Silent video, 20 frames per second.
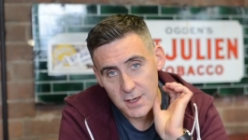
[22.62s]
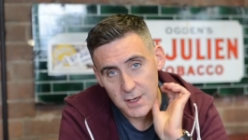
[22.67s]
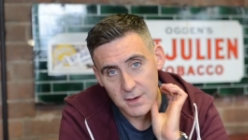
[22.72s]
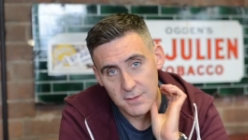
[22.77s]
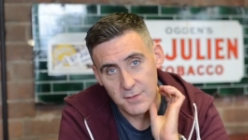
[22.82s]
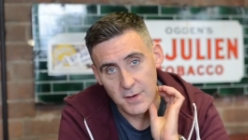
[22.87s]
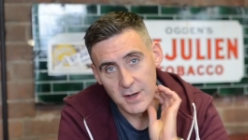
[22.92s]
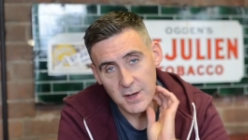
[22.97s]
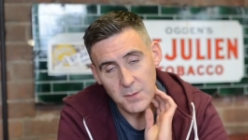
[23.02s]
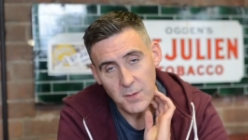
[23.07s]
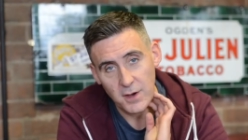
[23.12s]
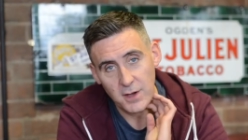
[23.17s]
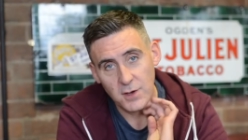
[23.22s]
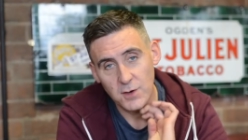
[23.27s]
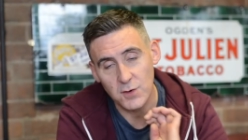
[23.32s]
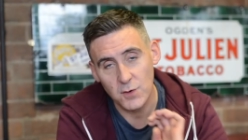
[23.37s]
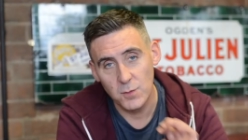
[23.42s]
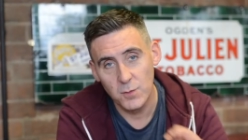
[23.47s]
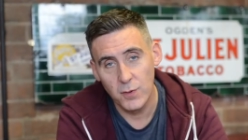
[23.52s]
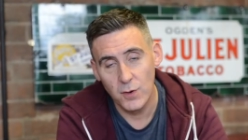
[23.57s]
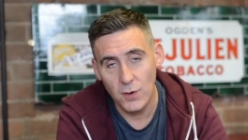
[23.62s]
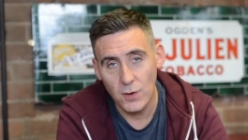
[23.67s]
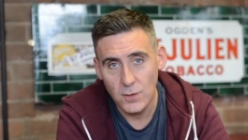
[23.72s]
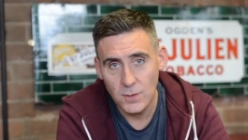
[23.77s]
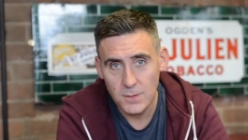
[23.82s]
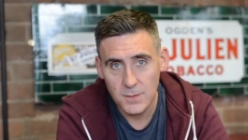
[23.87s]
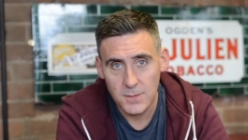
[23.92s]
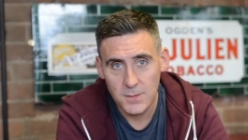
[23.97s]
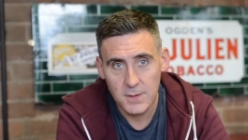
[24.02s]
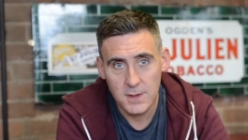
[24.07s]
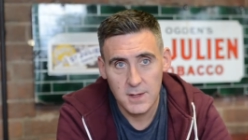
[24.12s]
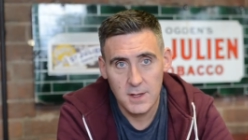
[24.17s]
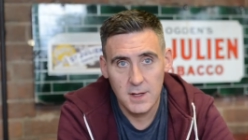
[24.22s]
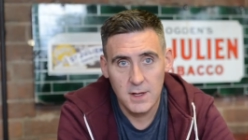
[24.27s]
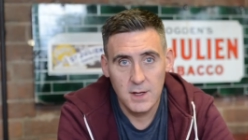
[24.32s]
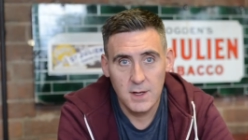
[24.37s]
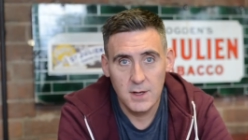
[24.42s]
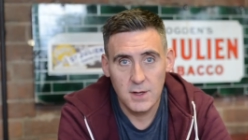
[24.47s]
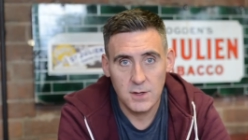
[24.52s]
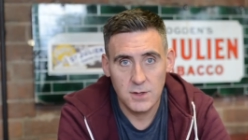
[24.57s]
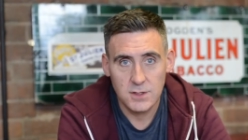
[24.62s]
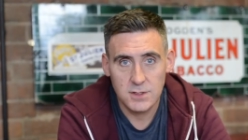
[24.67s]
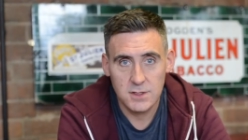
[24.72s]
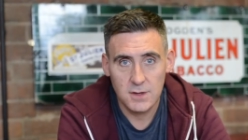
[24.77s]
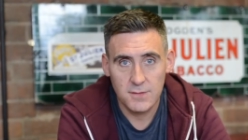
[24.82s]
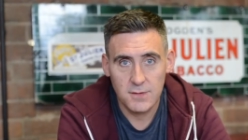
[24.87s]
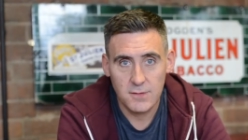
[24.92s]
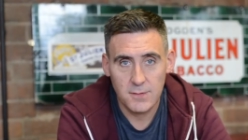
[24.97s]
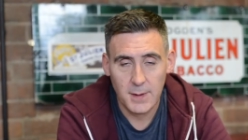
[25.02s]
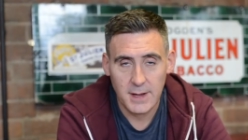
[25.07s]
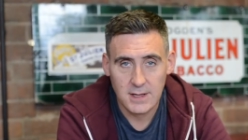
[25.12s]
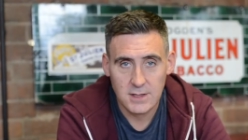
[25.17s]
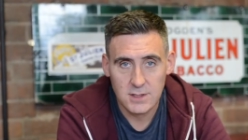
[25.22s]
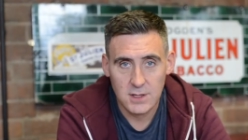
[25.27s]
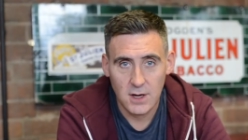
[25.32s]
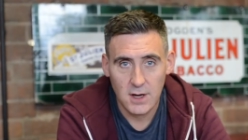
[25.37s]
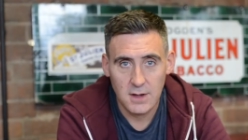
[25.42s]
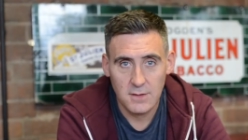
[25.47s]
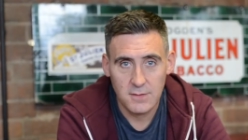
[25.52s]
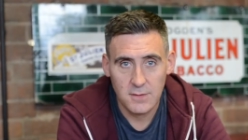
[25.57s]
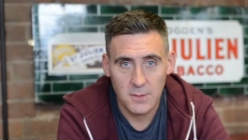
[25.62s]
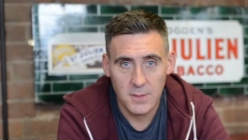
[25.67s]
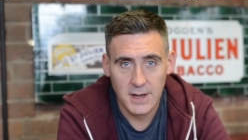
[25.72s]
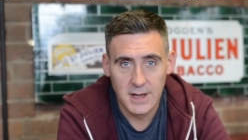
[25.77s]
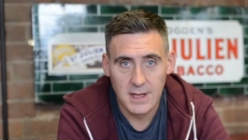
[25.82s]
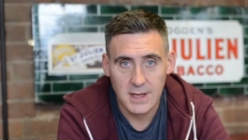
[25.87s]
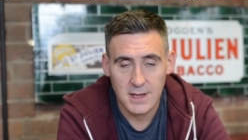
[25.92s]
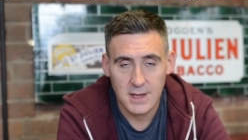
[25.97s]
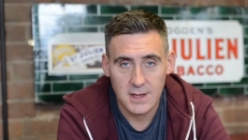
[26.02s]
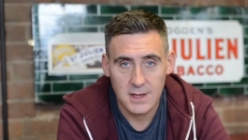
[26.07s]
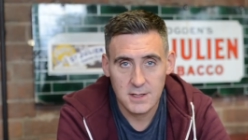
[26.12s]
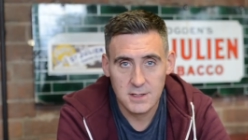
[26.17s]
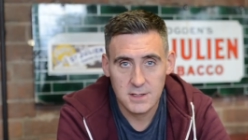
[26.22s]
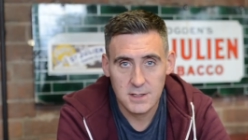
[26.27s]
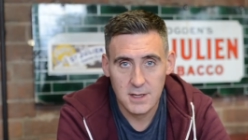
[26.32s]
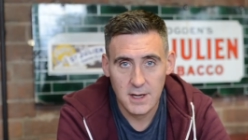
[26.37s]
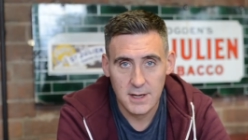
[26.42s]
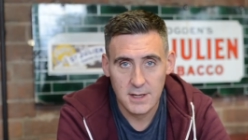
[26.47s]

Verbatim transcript: a friend of mine called Paul who's suffered from anxiety for many years